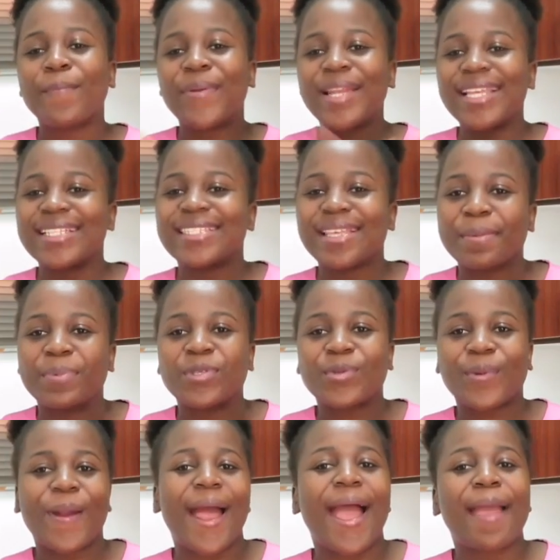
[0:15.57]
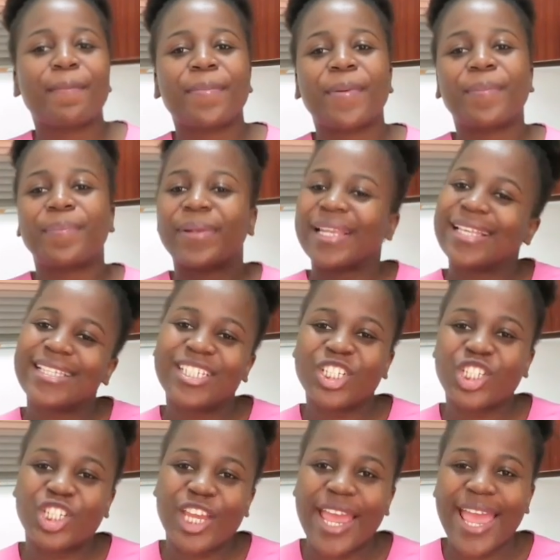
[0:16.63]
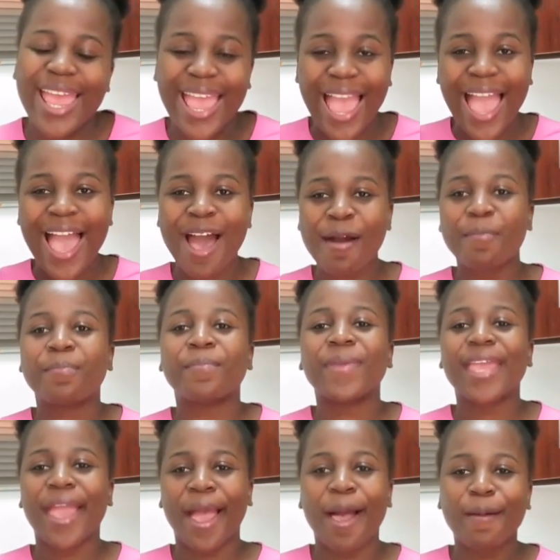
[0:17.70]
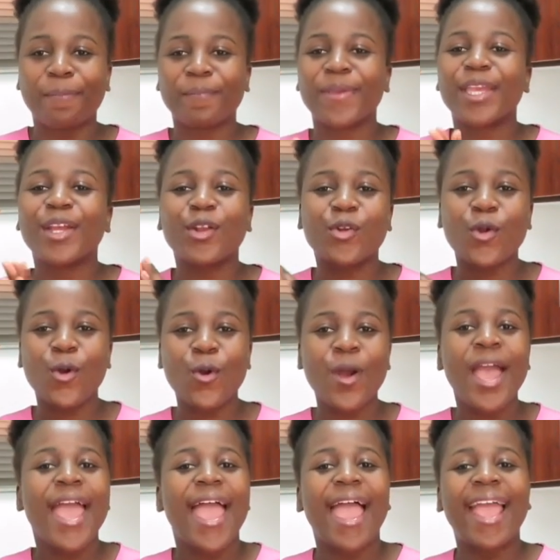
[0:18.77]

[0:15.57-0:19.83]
please subscribe, please share, help me grow,